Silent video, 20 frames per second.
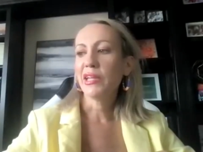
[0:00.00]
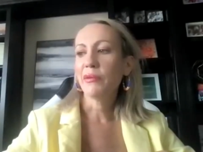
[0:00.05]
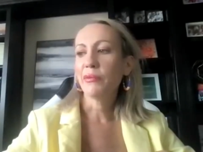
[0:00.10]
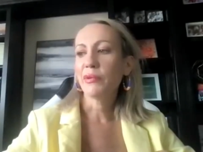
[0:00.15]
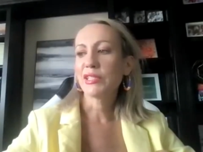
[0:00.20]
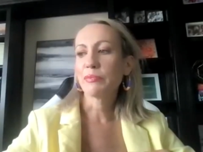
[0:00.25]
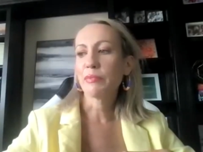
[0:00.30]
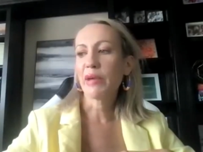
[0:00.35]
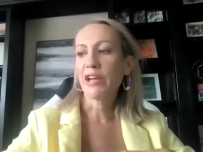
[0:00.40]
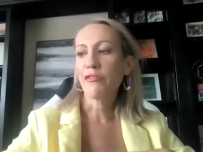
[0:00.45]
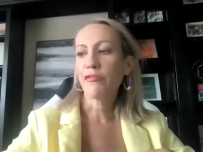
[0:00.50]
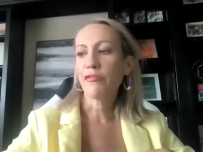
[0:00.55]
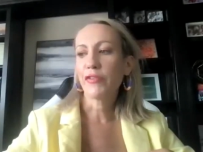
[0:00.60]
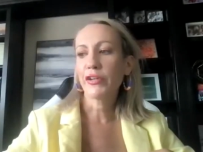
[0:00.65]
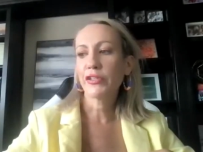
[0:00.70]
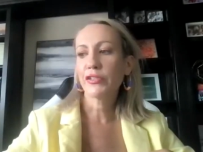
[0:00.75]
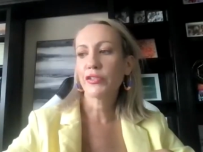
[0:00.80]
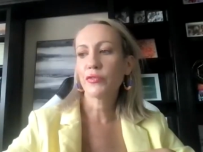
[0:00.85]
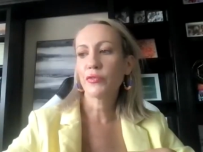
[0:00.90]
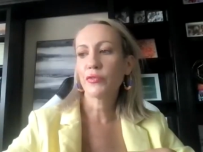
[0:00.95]
was my
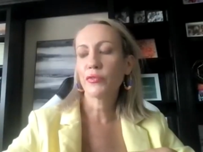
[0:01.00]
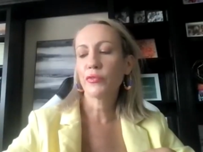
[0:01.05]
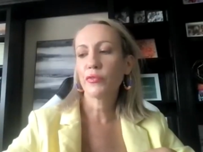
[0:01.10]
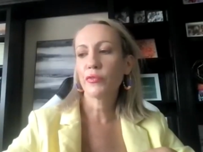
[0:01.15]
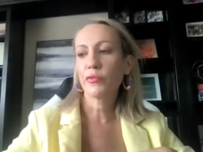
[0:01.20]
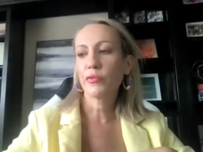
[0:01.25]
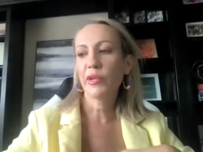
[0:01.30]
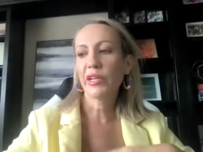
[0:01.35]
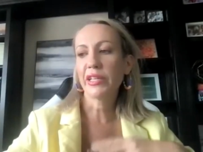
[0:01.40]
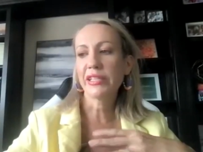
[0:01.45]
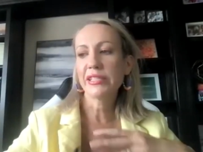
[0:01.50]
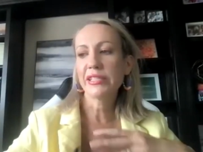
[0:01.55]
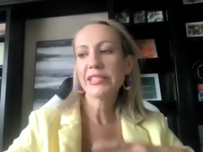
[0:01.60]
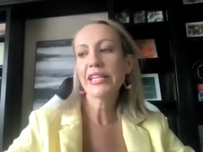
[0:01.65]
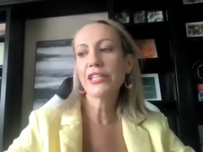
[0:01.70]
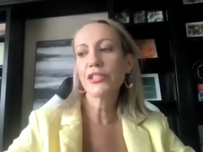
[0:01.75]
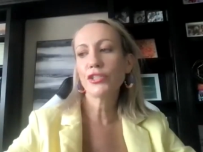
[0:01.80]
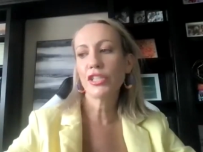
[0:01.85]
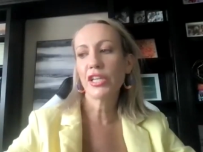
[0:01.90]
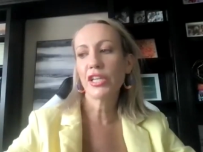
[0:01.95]
first
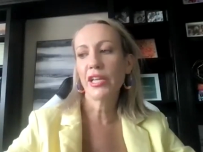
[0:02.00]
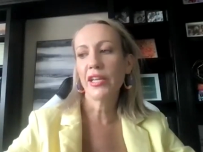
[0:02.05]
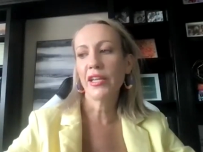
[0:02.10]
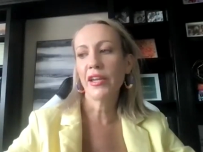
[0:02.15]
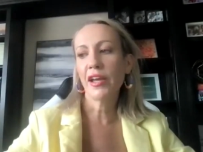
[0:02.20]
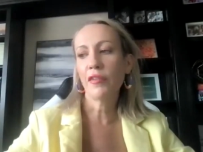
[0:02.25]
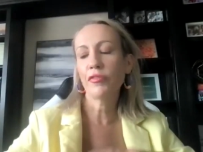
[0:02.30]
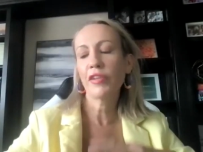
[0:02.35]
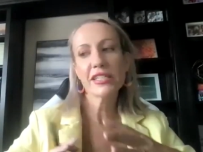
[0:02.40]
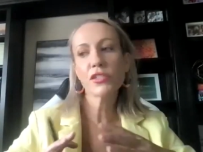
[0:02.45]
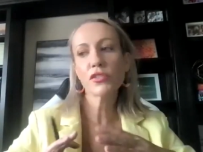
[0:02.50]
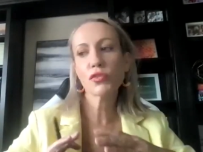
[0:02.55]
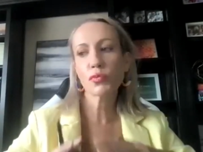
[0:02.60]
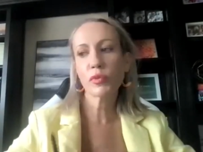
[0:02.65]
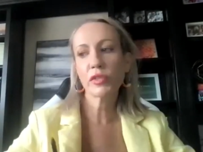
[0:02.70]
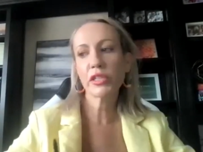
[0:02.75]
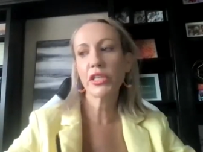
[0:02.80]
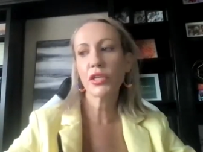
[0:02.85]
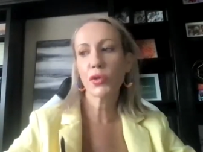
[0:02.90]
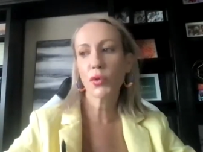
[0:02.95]
realization of, this is
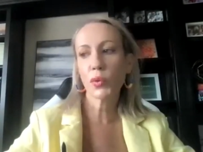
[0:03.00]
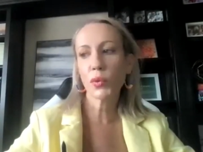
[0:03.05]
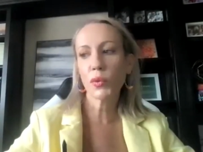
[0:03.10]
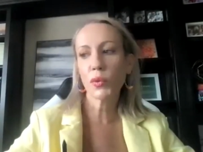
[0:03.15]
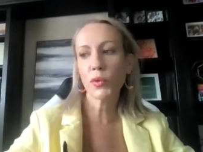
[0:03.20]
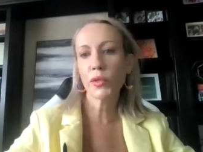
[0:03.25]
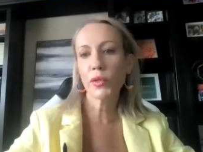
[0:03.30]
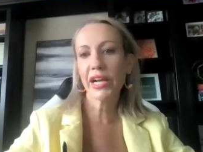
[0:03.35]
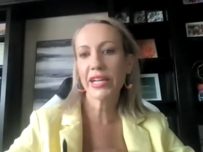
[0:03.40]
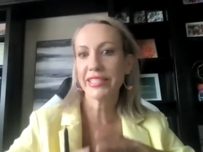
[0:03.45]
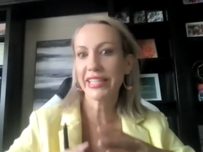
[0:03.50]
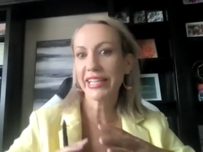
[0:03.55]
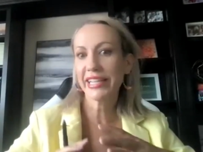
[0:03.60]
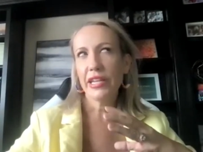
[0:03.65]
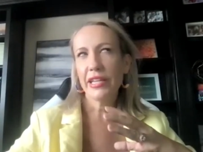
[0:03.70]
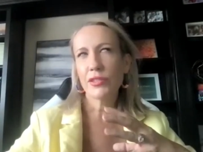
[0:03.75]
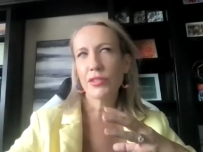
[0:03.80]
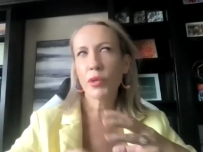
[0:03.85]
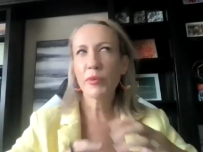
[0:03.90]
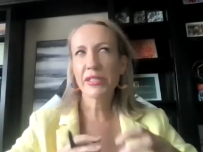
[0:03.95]
really cool, because like
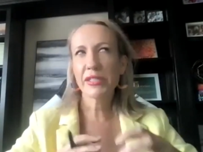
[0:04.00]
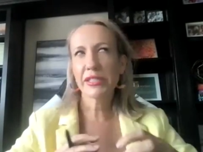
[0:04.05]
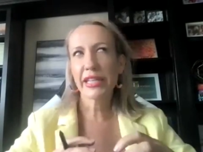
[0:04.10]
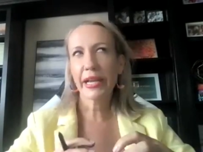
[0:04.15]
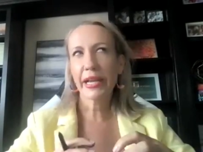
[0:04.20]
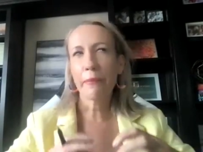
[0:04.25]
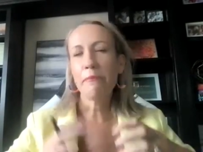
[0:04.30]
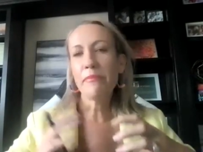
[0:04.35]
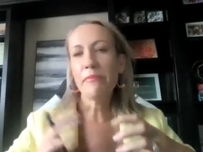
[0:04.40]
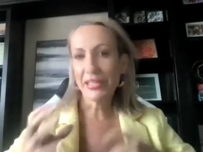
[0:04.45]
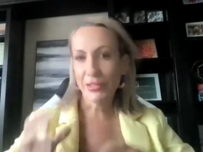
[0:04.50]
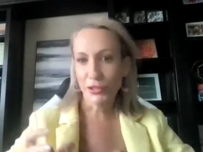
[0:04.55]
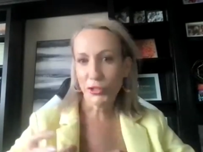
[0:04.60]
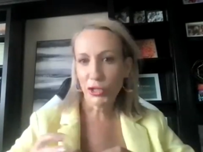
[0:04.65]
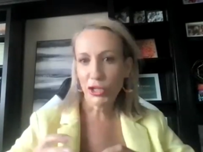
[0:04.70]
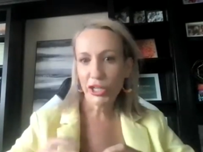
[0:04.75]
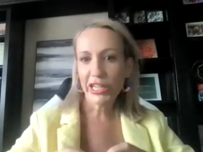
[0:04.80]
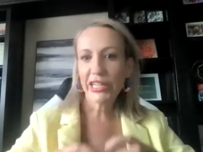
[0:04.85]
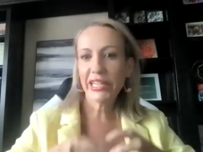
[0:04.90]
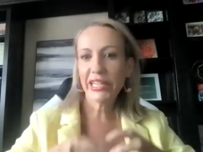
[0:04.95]
it's almost like a
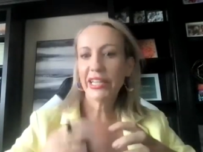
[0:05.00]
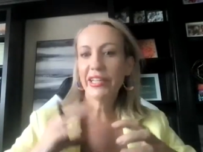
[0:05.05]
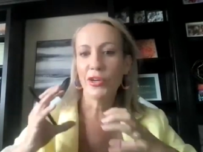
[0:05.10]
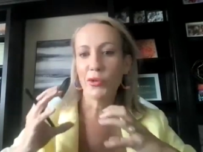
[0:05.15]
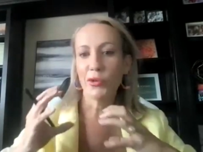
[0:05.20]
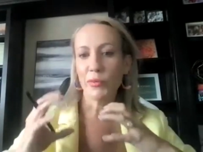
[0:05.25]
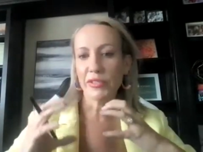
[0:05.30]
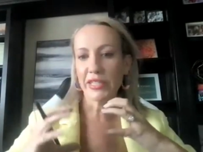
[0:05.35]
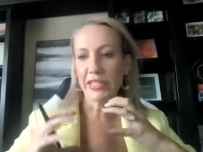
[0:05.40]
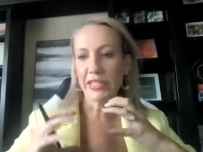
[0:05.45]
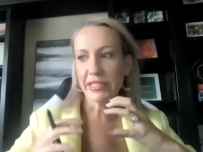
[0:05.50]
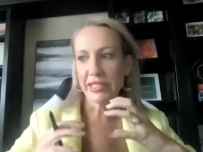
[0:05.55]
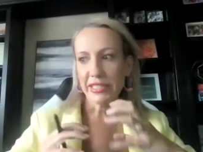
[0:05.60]
mystery and almost like